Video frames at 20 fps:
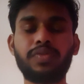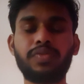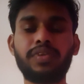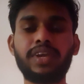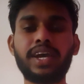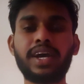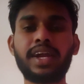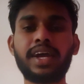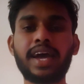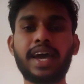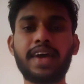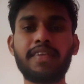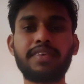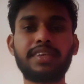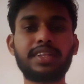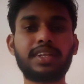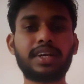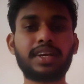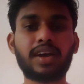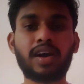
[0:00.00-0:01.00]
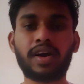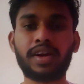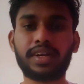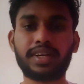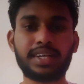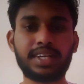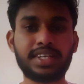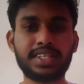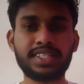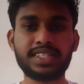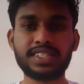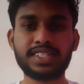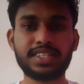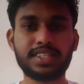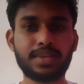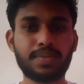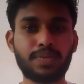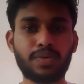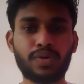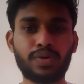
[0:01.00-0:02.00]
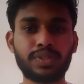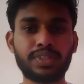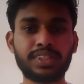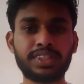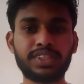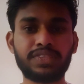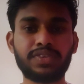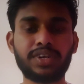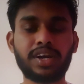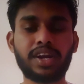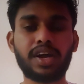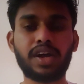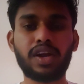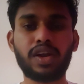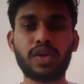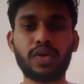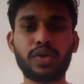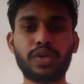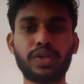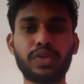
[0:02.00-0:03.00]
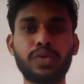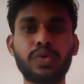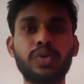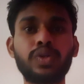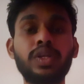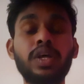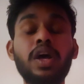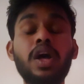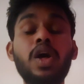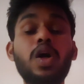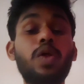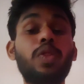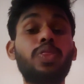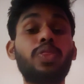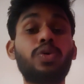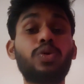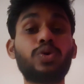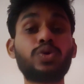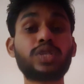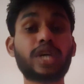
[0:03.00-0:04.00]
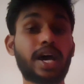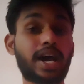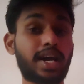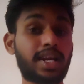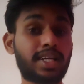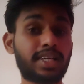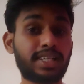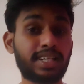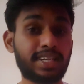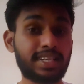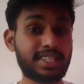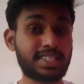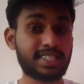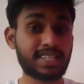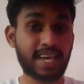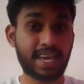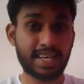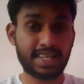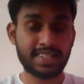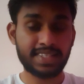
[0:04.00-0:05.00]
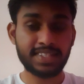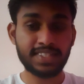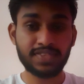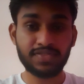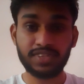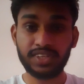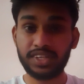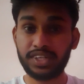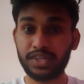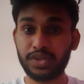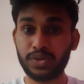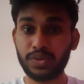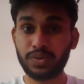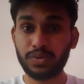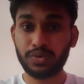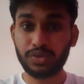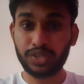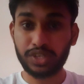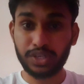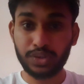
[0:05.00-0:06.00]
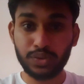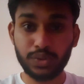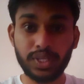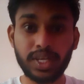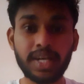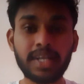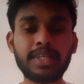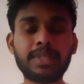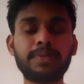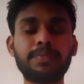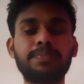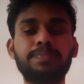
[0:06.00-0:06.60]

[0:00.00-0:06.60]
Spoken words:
we are having that organizations in the projects we are already doing those organization access, we need to give that